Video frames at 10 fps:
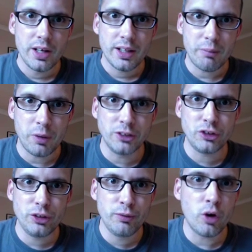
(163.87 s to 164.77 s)
And
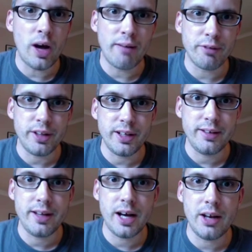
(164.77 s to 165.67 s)
once you've got
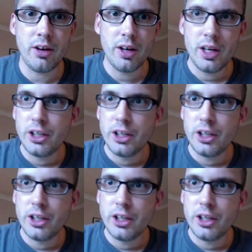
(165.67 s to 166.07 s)
everything done,